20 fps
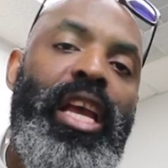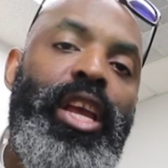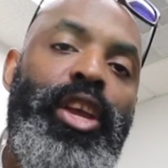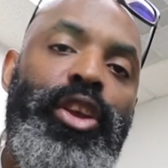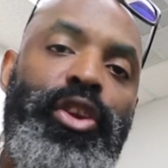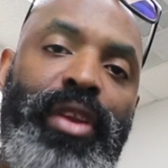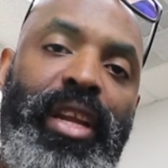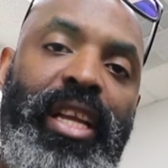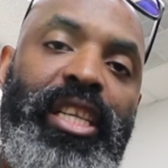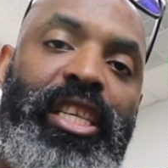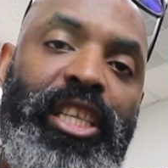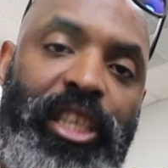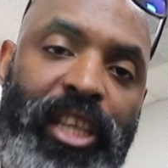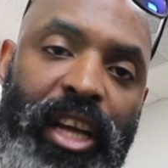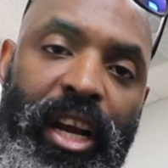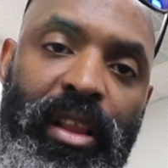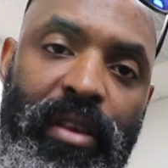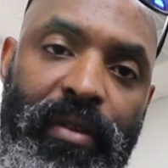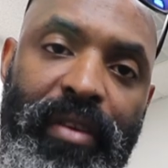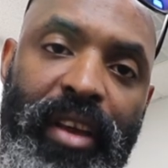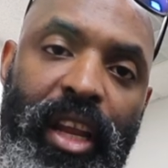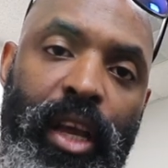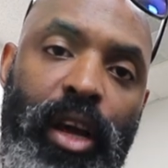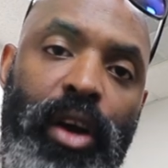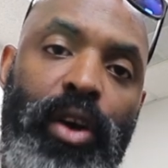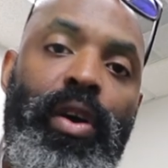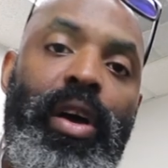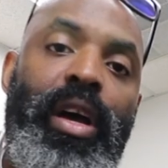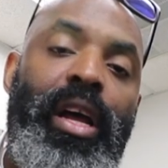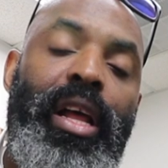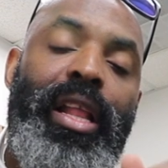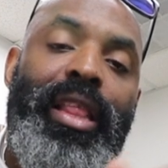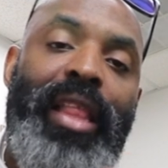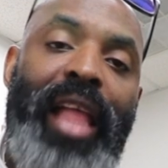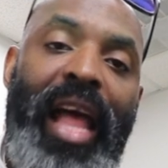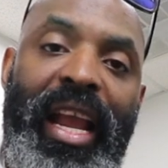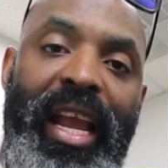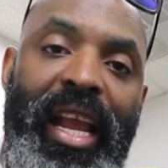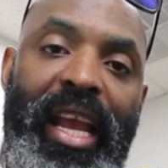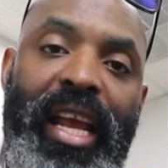You need to share the video,
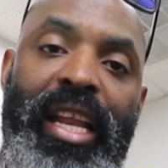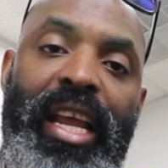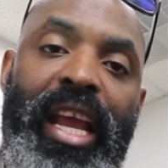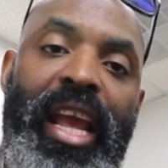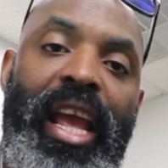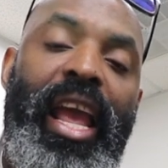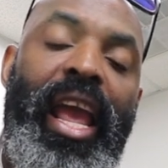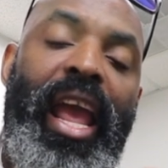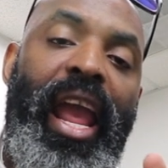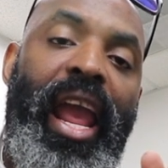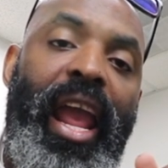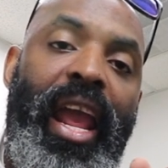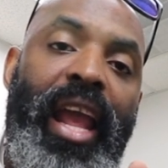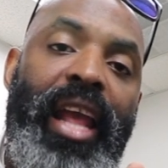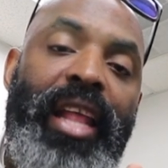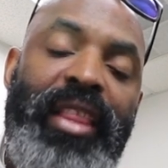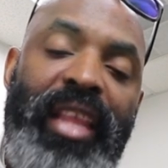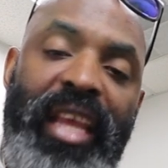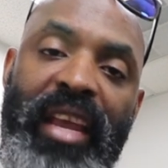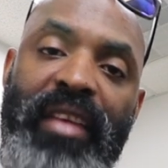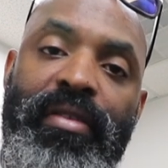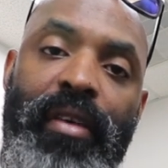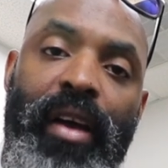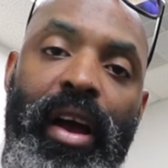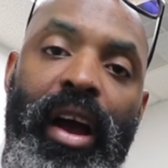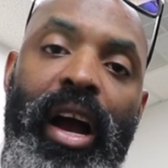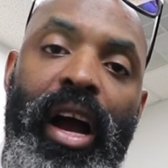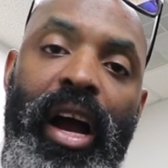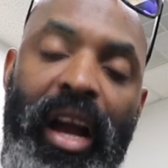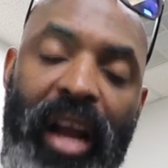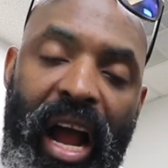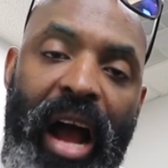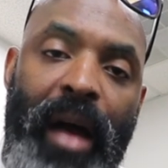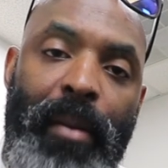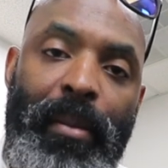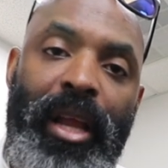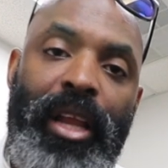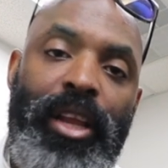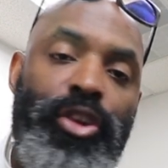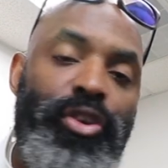like it, and leave a
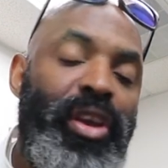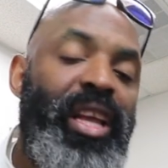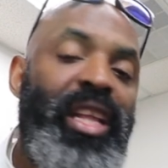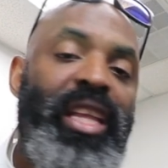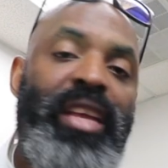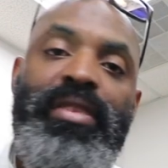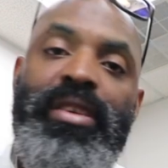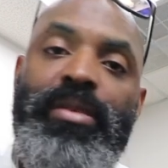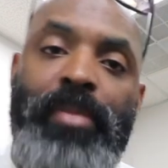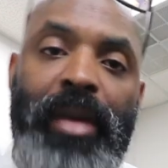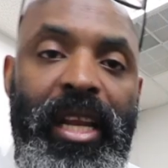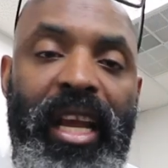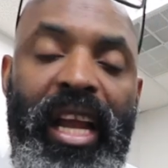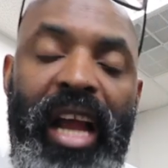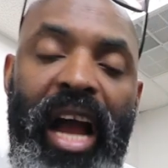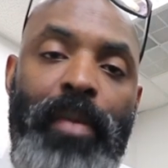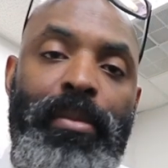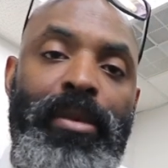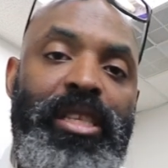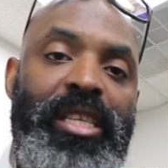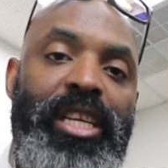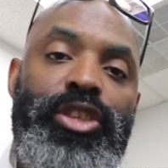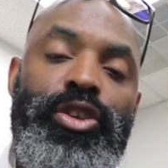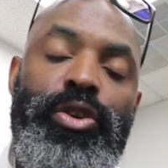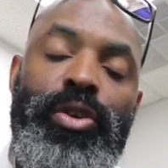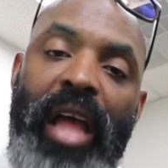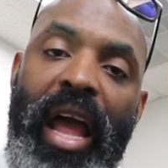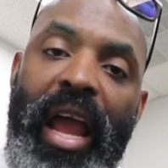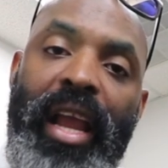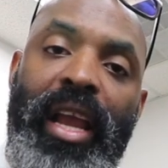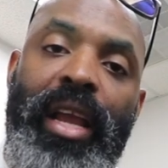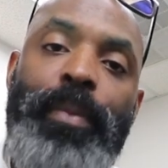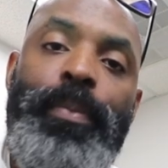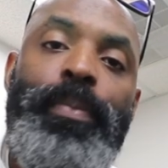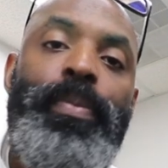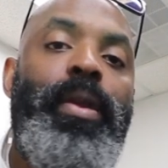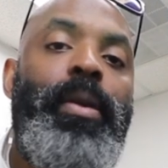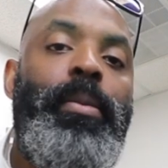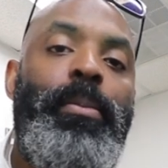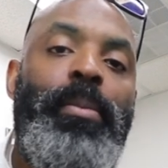comment. You can leave as many comments as you like,
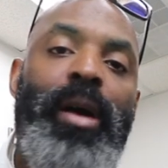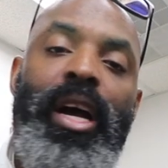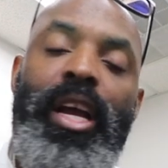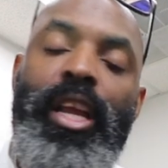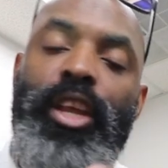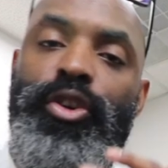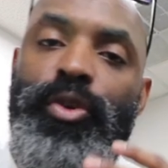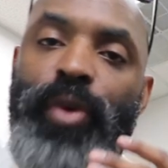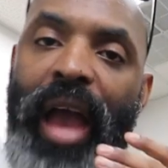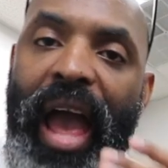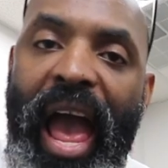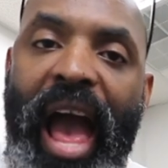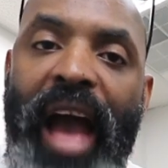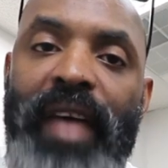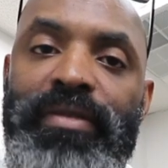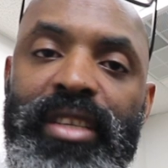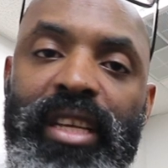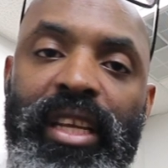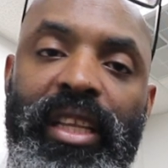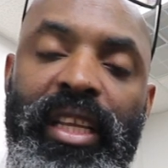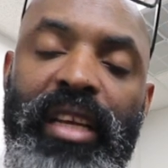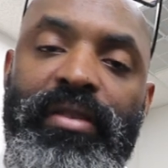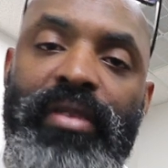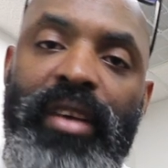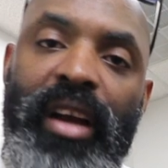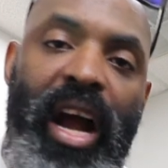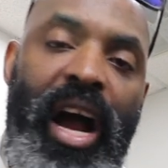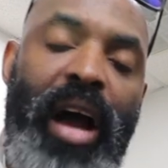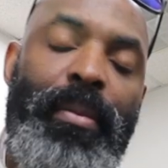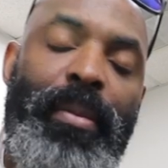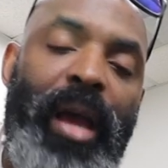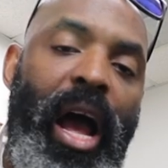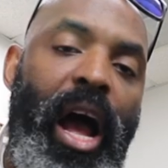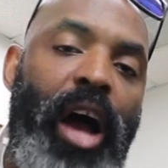but you have to leave a comment.